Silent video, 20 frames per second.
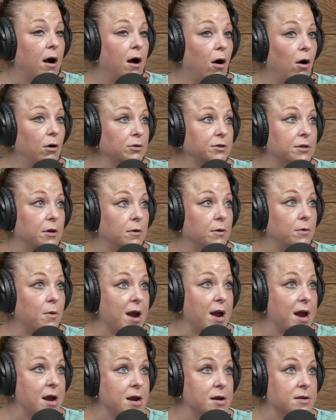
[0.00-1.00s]
Also,
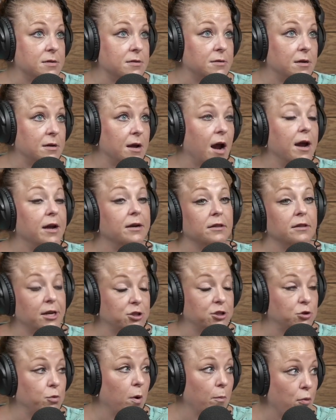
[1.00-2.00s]
in
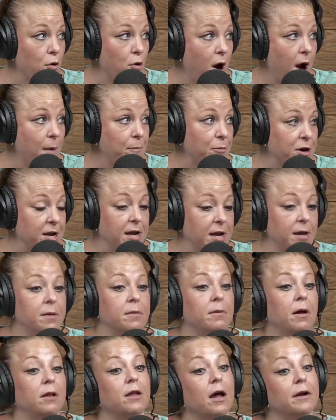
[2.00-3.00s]
intellectual property,
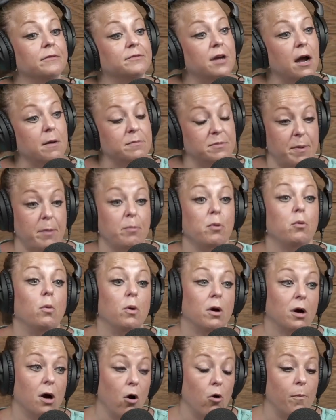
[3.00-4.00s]
a lot of times people
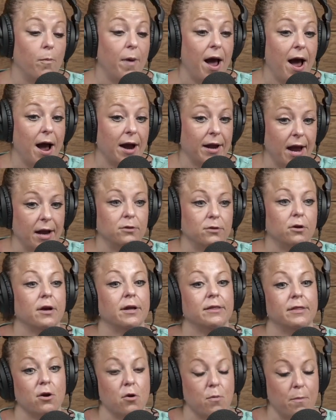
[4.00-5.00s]
will go back and look
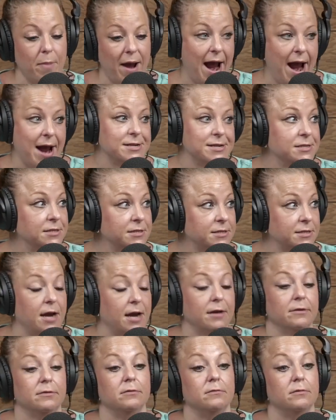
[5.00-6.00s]
at their patents,
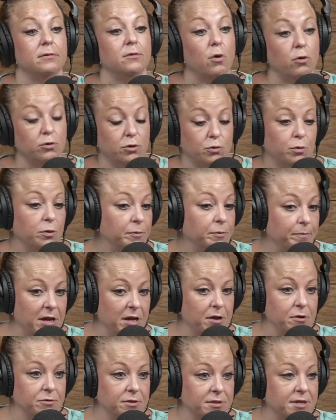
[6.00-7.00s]
and those will be
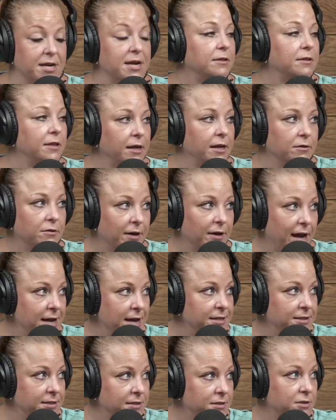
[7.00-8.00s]
used in legal
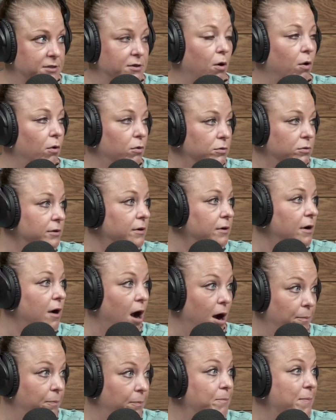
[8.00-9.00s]
cases to hold
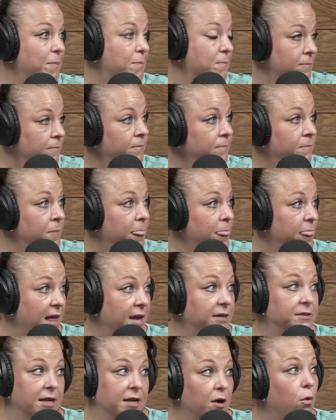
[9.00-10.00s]
up
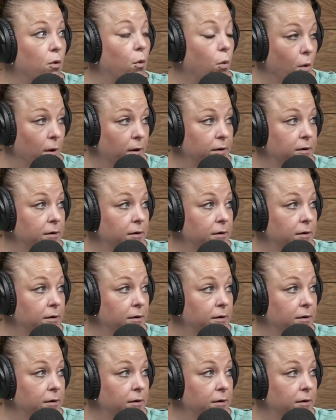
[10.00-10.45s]
things in court.